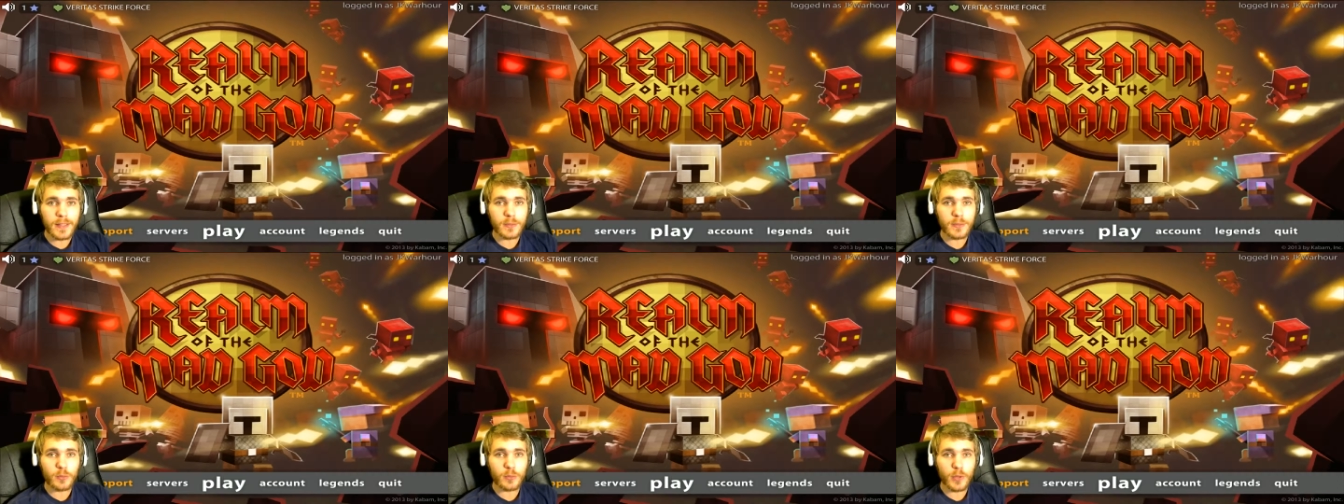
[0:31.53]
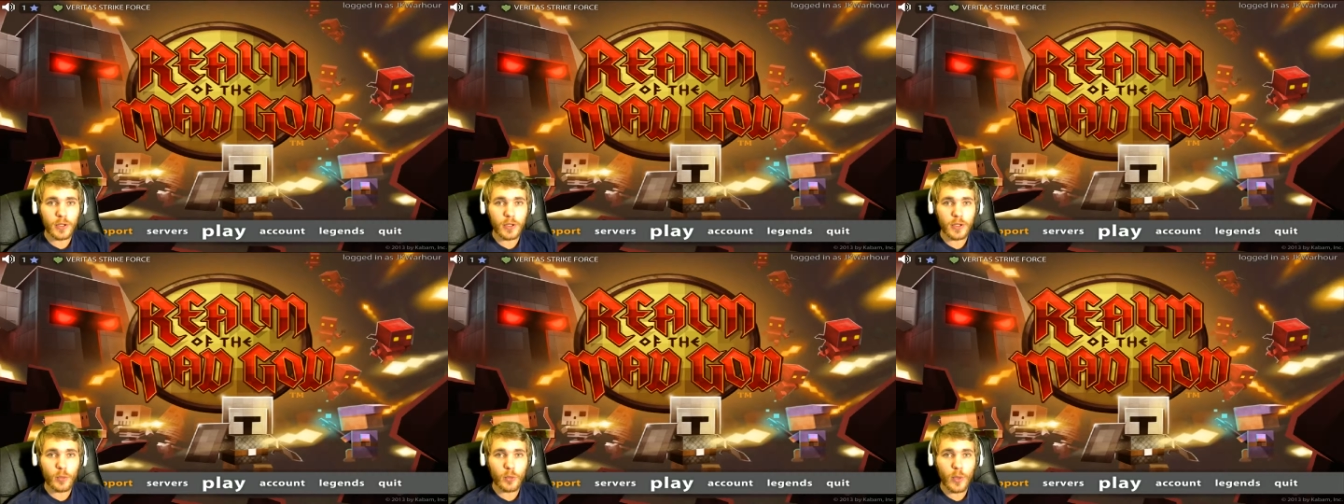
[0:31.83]
it's
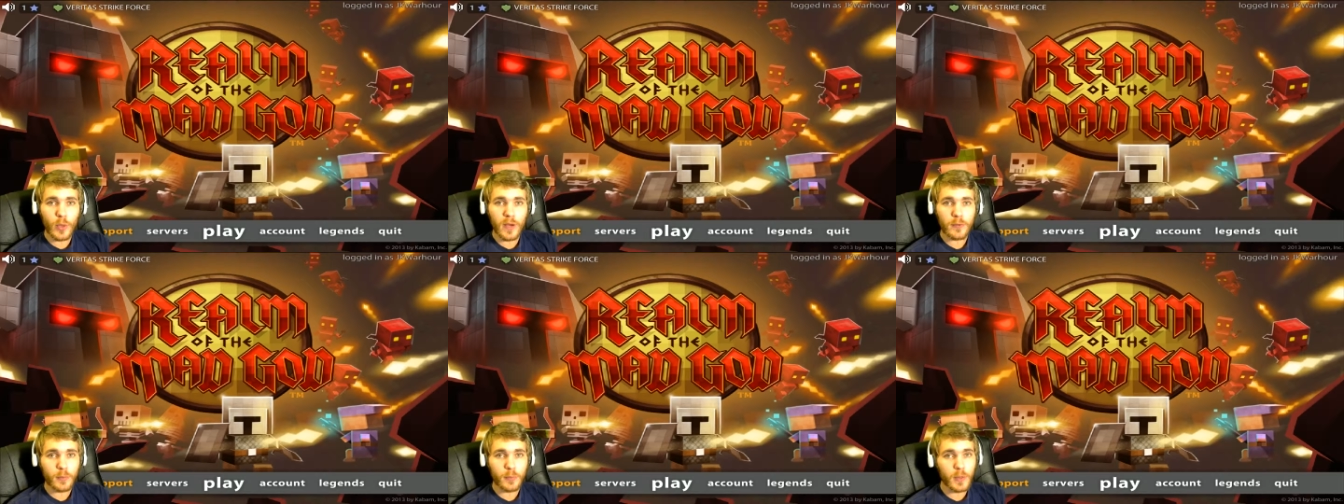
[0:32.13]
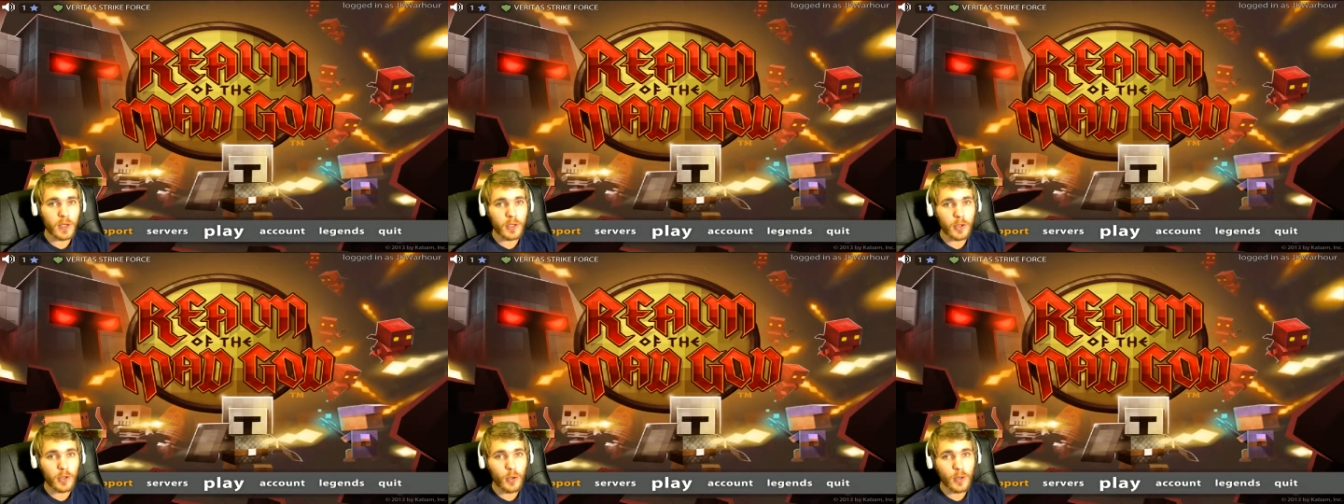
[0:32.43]
really quick
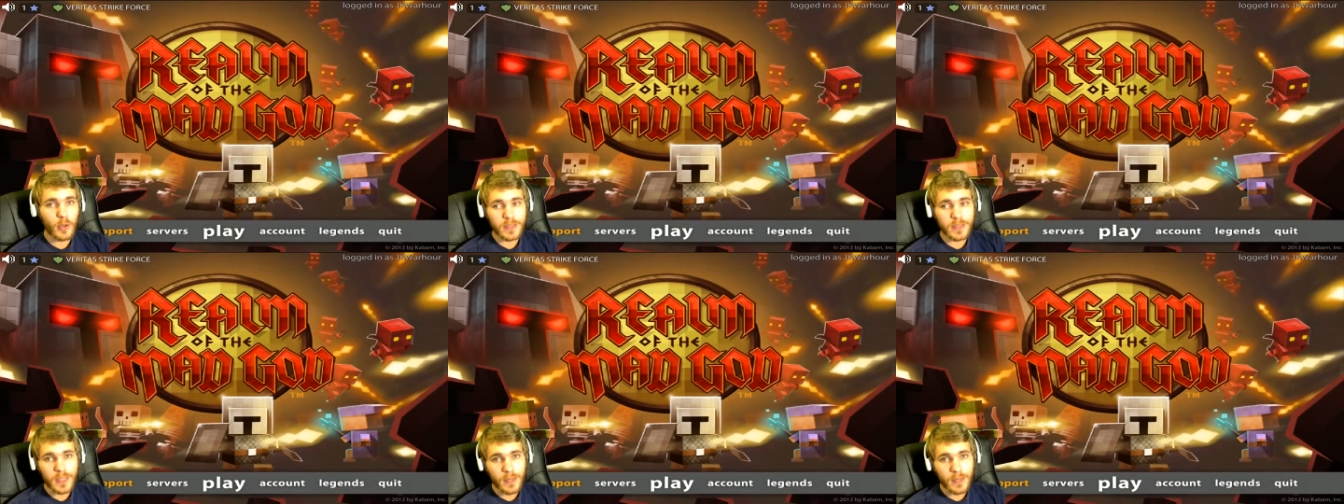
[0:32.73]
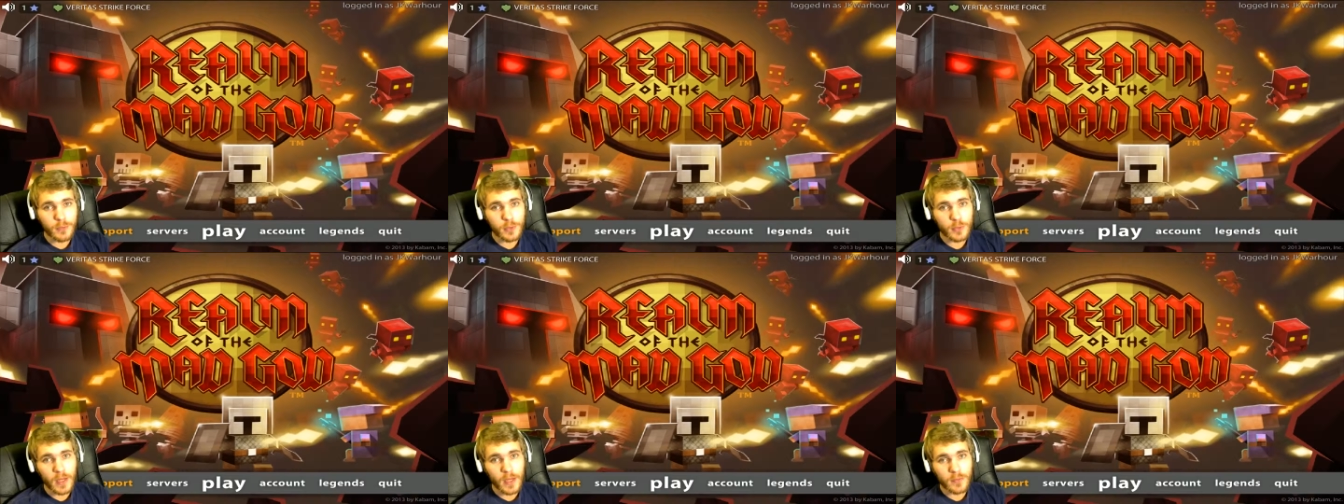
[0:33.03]
for me to do it
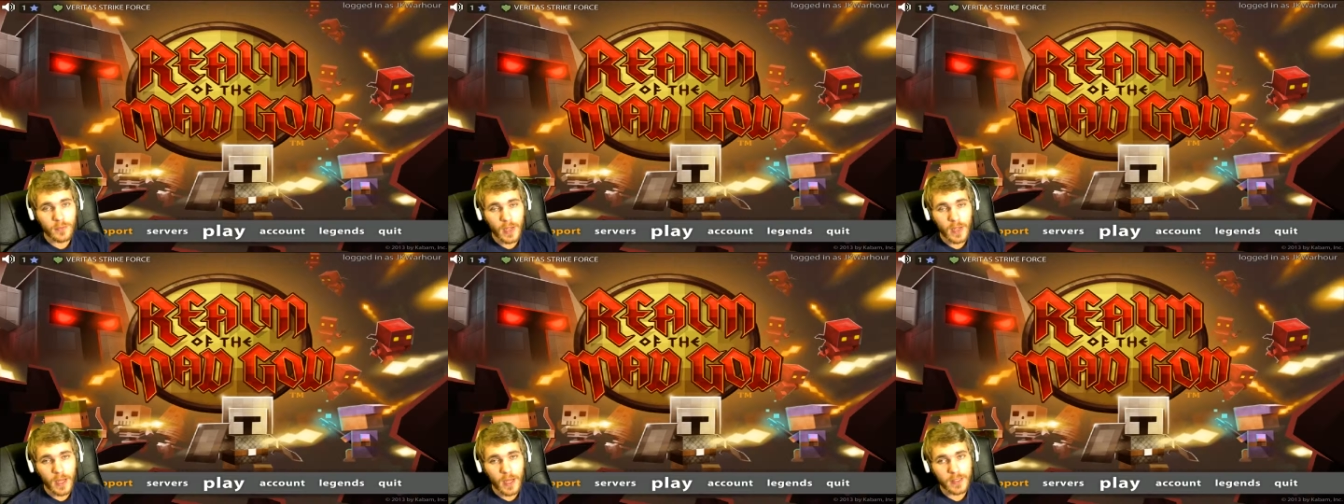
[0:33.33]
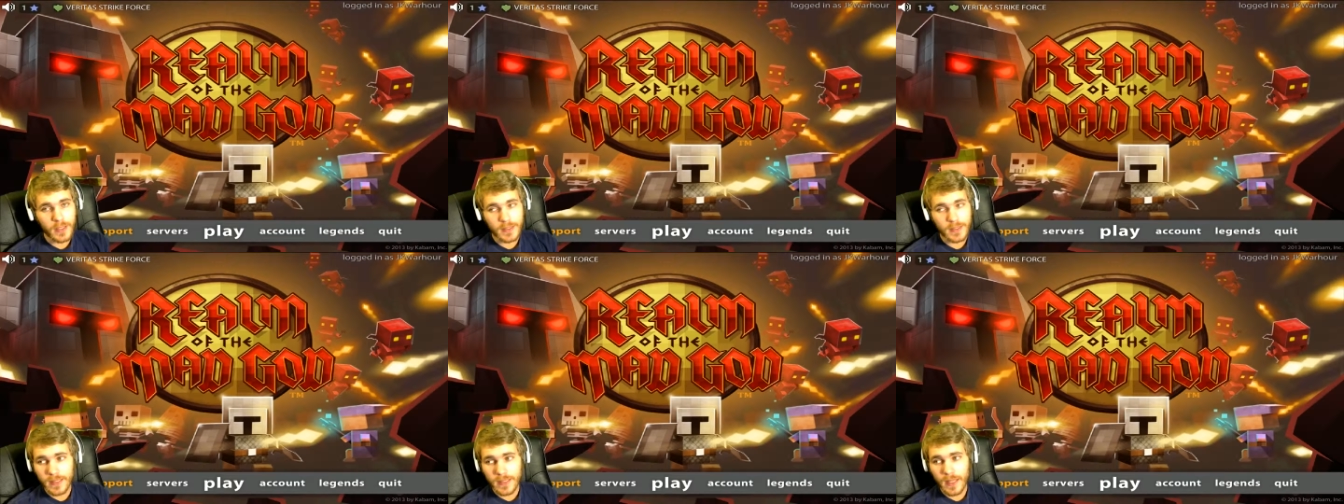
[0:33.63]
instead of trying to
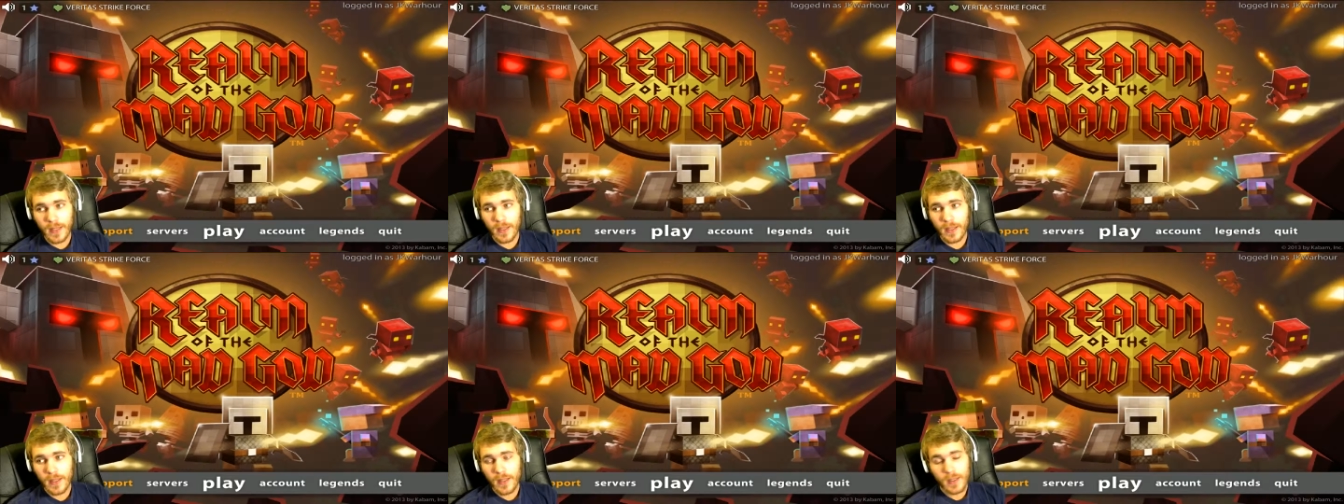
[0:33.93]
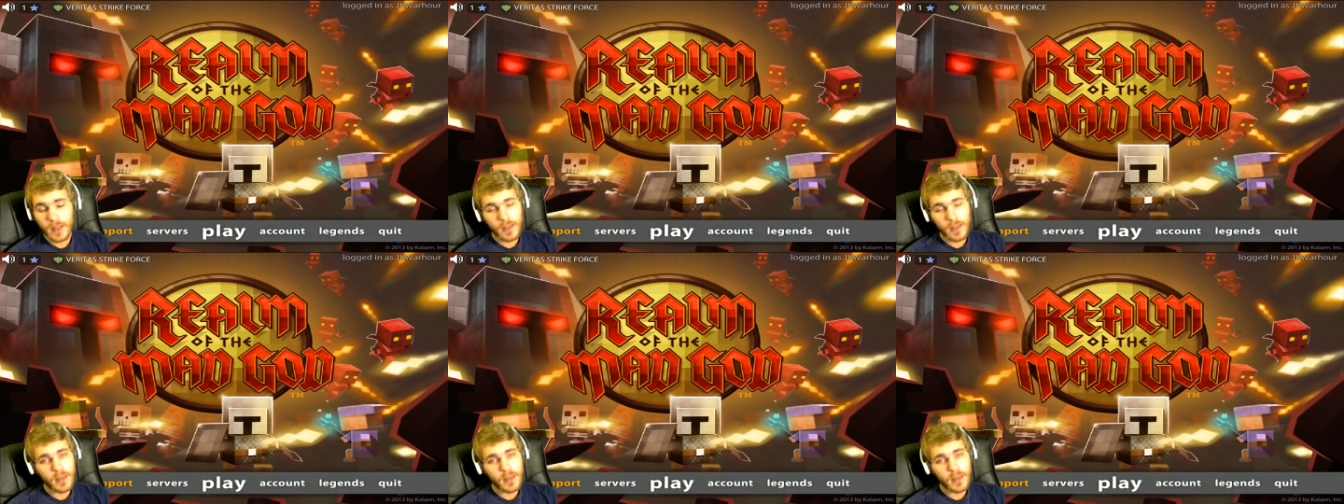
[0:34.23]
find it, because that